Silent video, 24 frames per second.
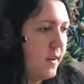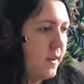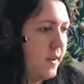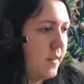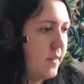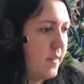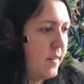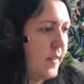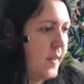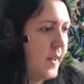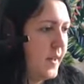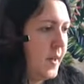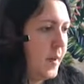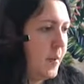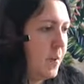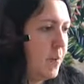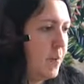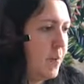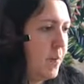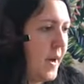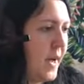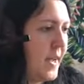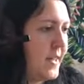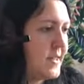The
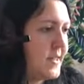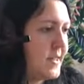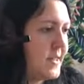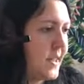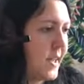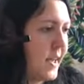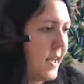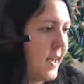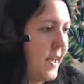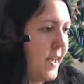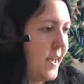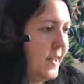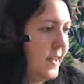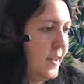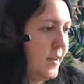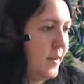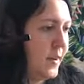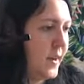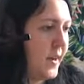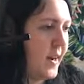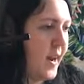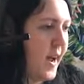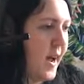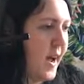basket you
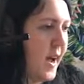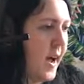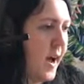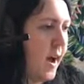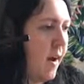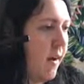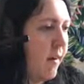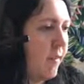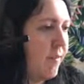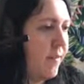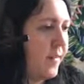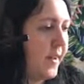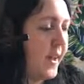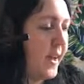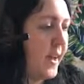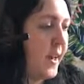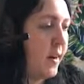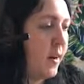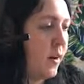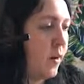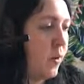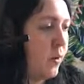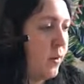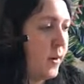can have in,
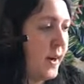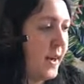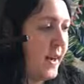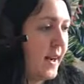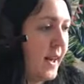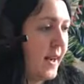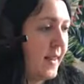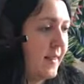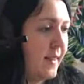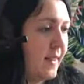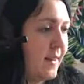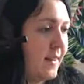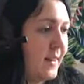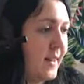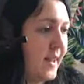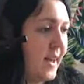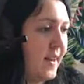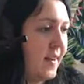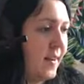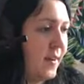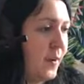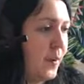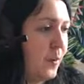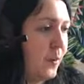oh I like that
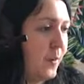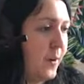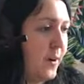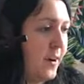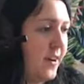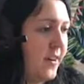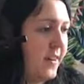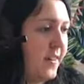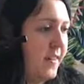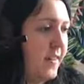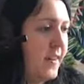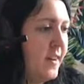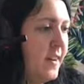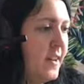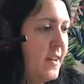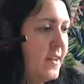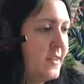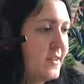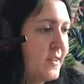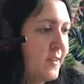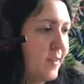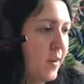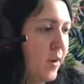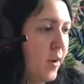yellow one. So
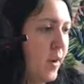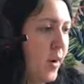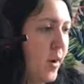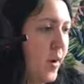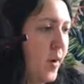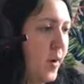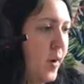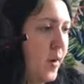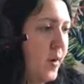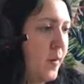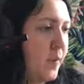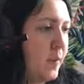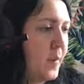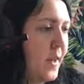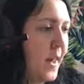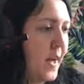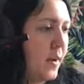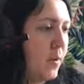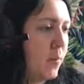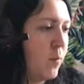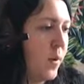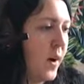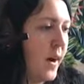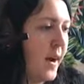we have got a black
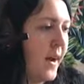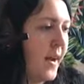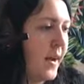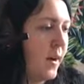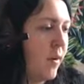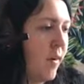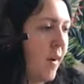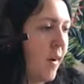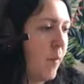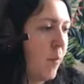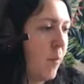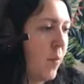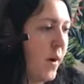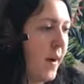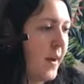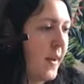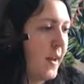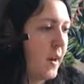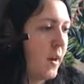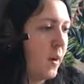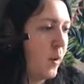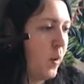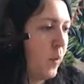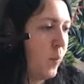and white, grey and white,
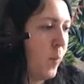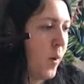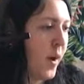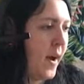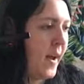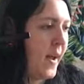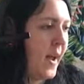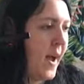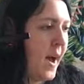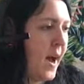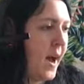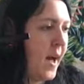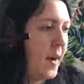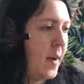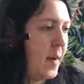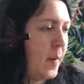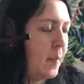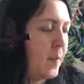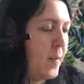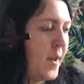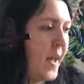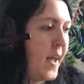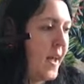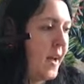yellow and white and
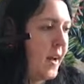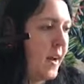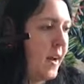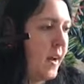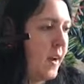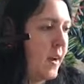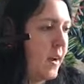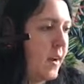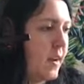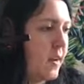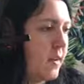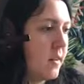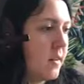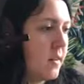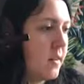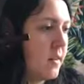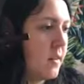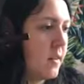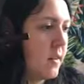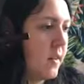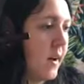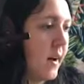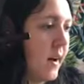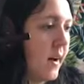pink
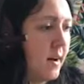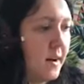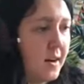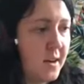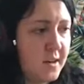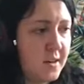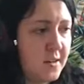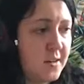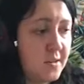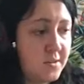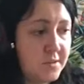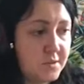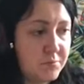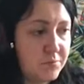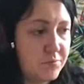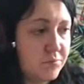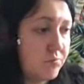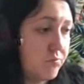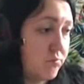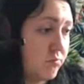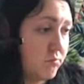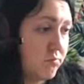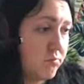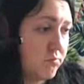and
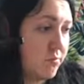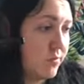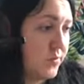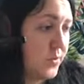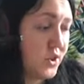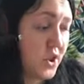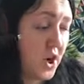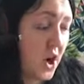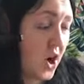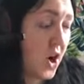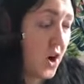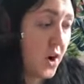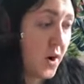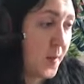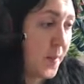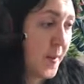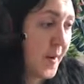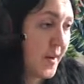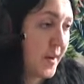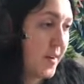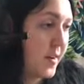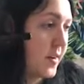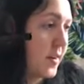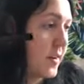dark pink.